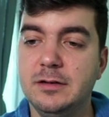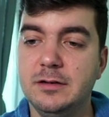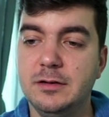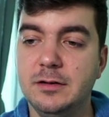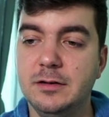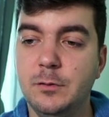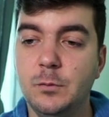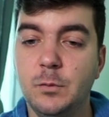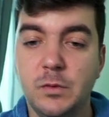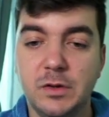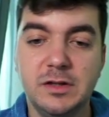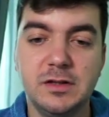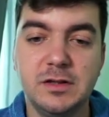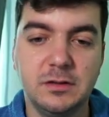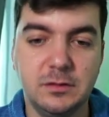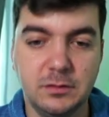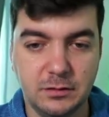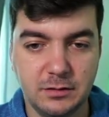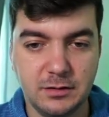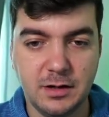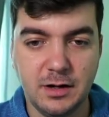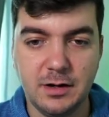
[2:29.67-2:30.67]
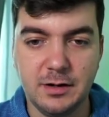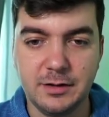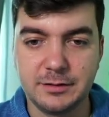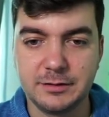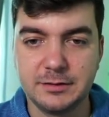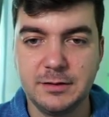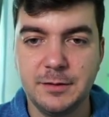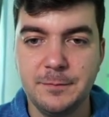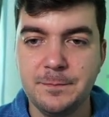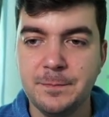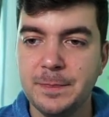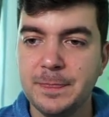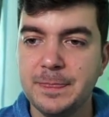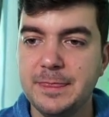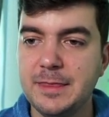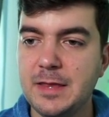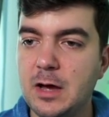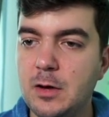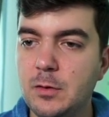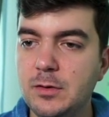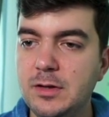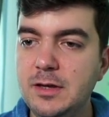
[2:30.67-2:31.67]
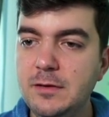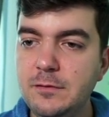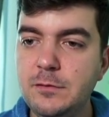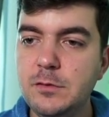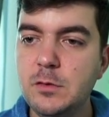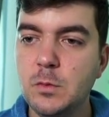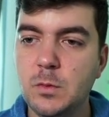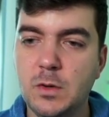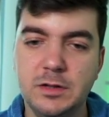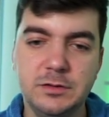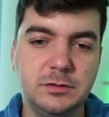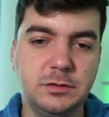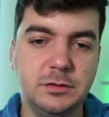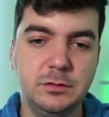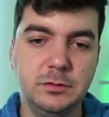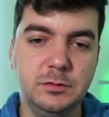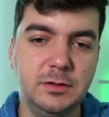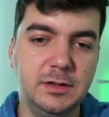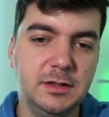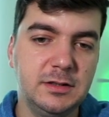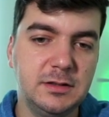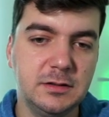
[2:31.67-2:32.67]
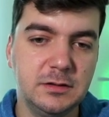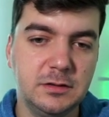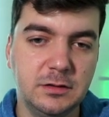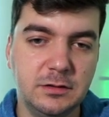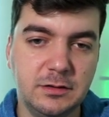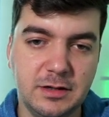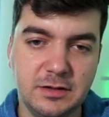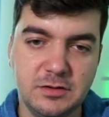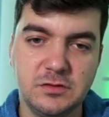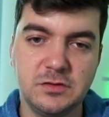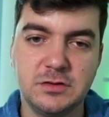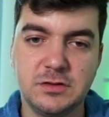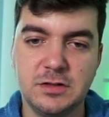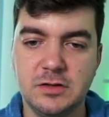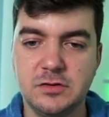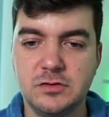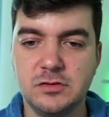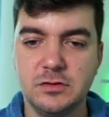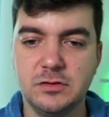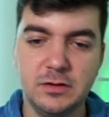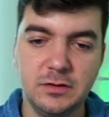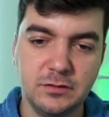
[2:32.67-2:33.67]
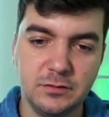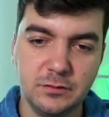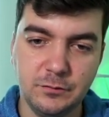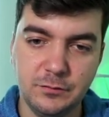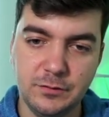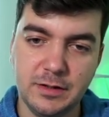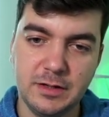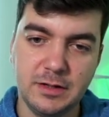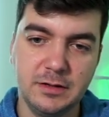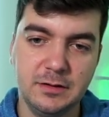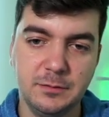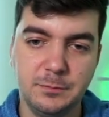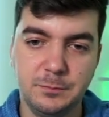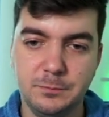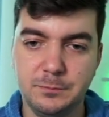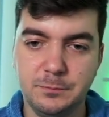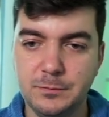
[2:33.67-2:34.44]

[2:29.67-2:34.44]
with the card. Now, if you want to do it, the registration is very